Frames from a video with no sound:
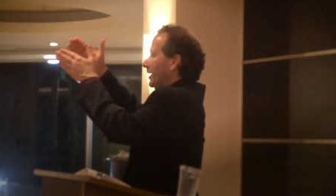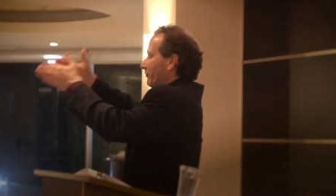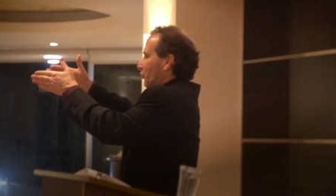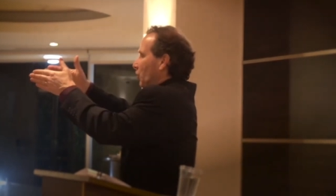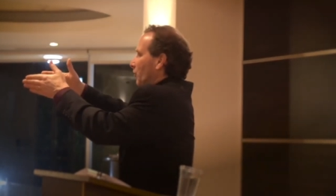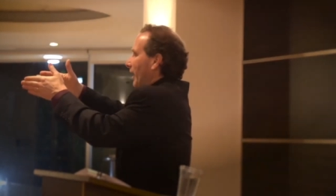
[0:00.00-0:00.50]

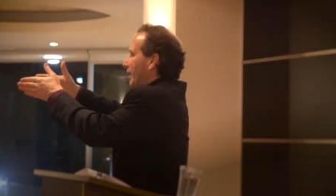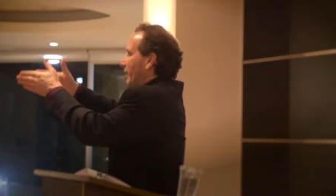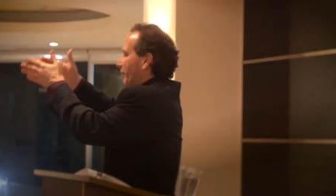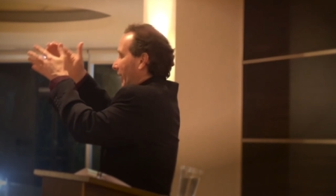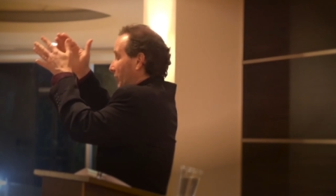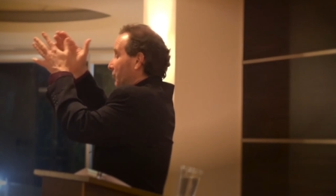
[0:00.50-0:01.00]
If you're
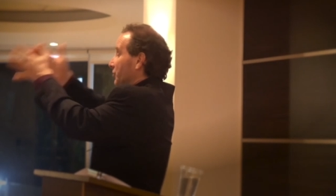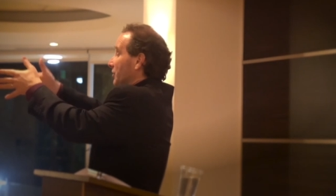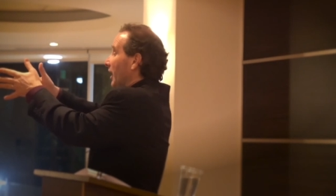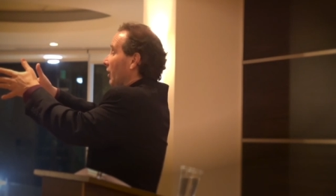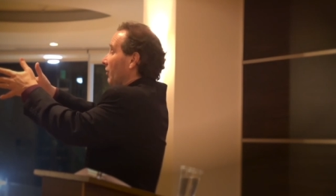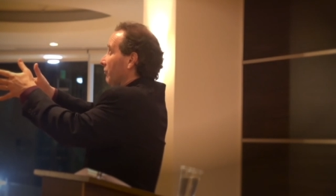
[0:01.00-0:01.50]
writing about
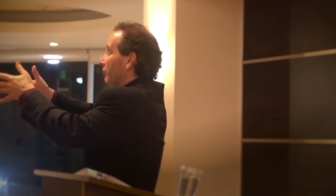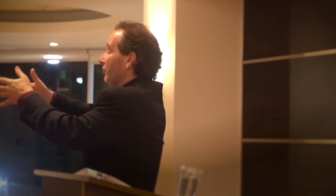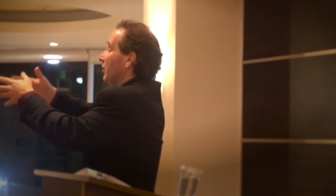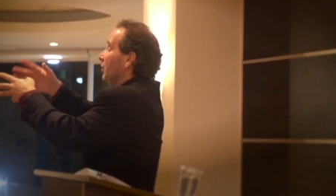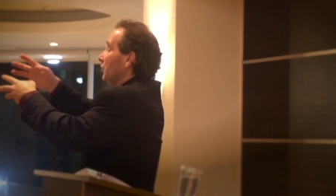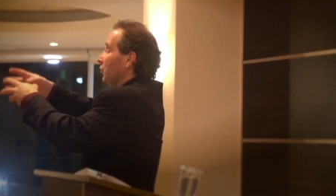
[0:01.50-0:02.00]

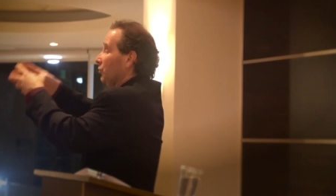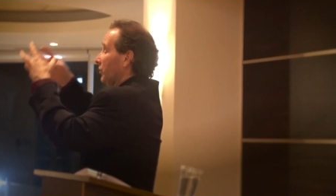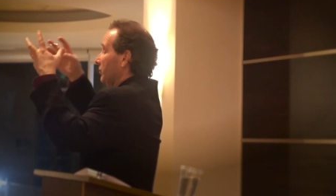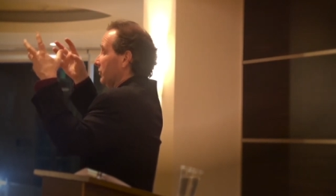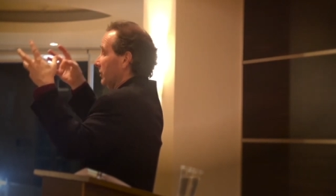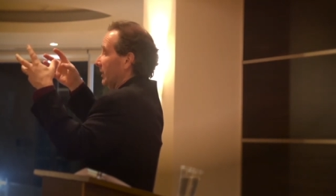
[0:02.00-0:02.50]
yourself, you
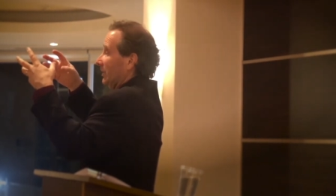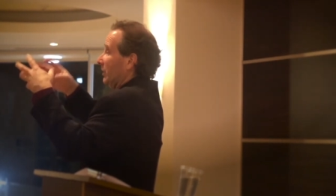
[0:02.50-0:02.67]
can,